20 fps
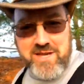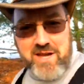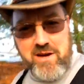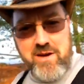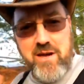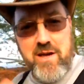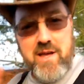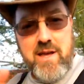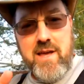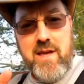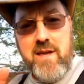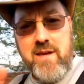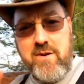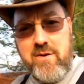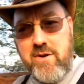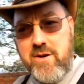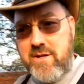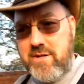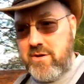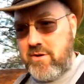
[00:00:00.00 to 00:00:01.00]
So
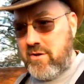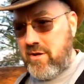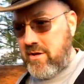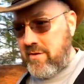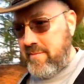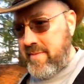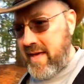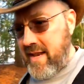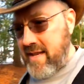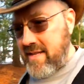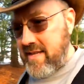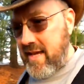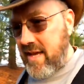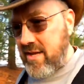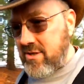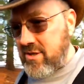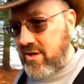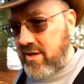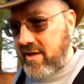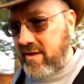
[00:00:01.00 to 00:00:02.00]
we're going to do a little
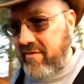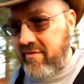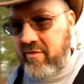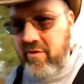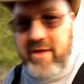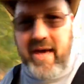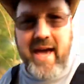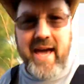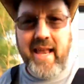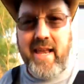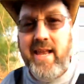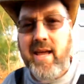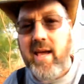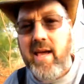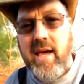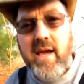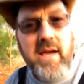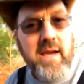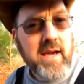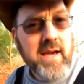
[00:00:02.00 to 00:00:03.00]
meditation for that.
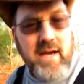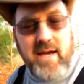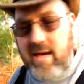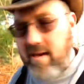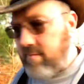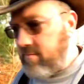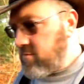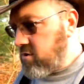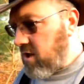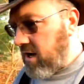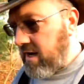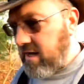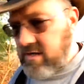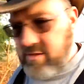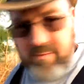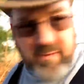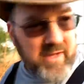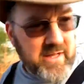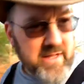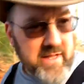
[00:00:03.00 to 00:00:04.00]
I'm trying to
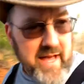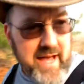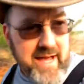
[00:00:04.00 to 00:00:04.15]
speak